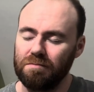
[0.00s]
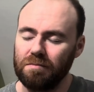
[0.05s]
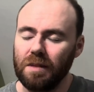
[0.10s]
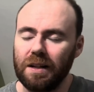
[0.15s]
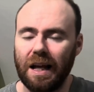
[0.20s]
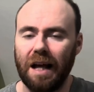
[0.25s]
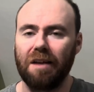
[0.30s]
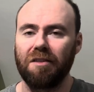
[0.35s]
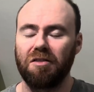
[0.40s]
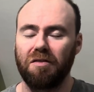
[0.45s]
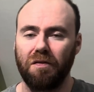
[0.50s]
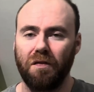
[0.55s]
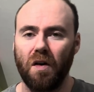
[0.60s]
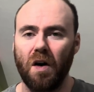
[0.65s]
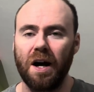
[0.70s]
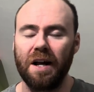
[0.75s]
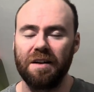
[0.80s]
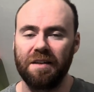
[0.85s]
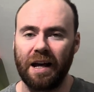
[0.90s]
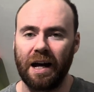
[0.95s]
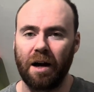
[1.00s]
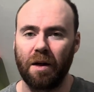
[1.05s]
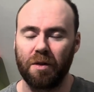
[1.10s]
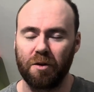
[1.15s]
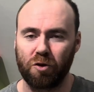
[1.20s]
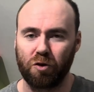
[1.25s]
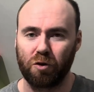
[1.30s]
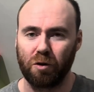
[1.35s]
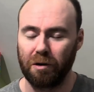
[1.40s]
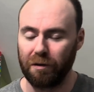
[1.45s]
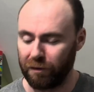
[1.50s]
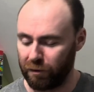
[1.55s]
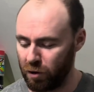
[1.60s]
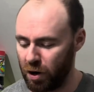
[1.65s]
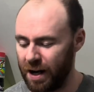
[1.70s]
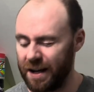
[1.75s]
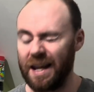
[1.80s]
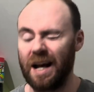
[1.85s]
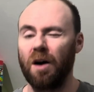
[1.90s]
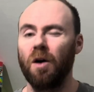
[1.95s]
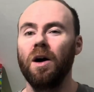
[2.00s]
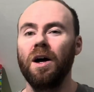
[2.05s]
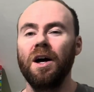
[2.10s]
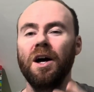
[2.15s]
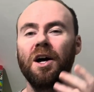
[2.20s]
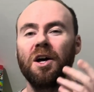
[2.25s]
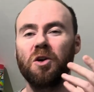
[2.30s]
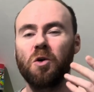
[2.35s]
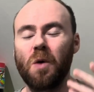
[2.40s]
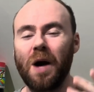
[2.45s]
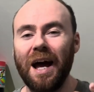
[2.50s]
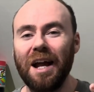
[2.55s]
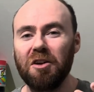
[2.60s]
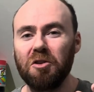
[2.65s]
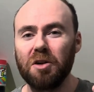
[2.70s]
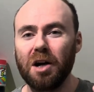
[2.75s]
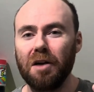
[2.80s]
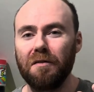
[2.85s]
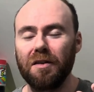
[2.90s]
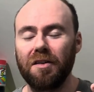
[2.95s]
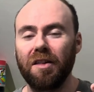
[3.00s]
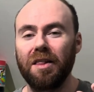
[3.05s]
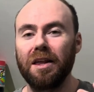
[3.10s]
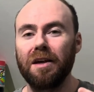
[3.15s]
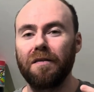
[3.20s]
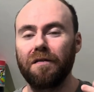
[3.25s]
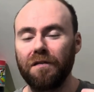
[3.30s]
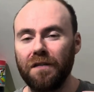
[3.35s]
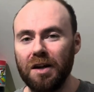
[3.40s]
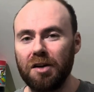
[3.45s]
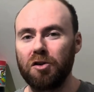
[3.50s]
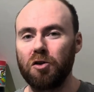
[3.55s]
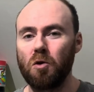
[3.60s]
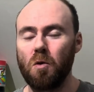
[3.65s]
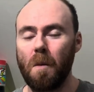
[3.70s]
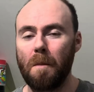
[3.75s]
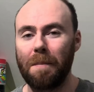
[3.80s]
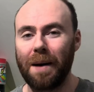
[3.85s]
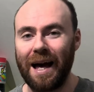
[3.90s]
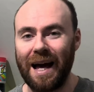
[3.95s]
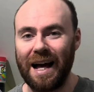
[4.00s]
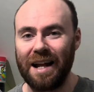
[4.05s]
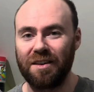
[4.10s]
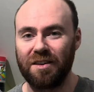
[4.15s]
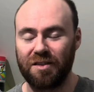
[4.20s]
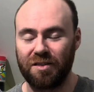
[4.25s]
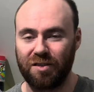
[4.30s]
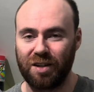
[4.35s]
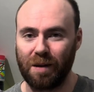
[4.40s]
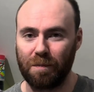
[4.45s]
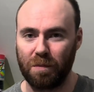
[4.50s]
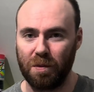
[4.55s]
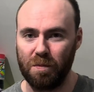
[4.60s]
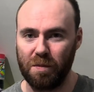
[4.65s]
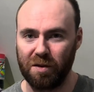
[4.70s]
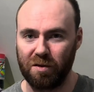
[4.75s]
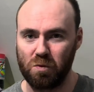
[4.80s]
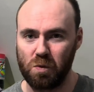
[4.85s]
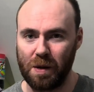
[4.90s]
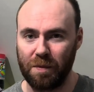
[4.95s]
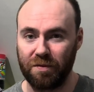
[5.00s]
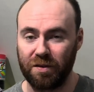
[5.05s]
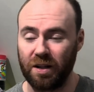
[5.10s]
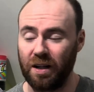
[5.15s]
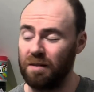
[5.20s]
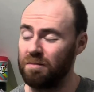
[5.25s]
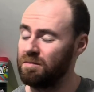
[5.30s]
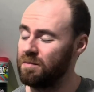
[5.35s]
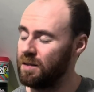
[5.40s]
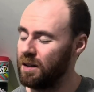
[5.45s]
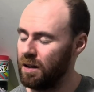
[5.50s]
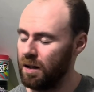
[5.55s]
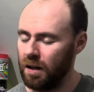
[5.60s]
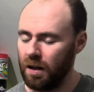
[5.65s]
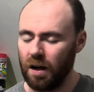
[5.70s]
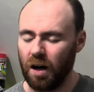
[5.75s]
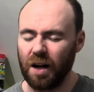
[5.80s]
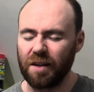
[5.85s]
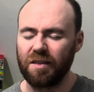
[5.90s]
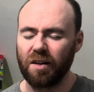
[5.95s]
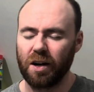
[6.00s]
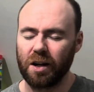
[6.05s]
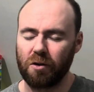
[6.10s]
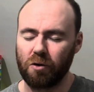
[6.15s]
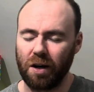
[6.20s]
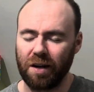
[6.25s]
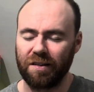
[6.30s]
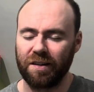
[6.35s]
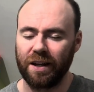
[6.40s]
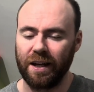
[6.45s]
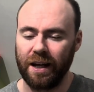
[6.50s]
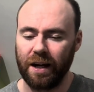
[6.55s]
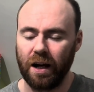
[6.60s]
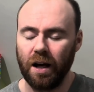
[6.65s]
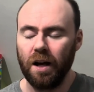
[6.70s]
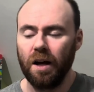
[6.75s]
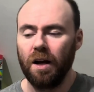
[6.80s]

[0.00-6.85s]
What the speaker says: Let's find out the truth right now. You'll head on over to the official Panda Supplements website. I digress here.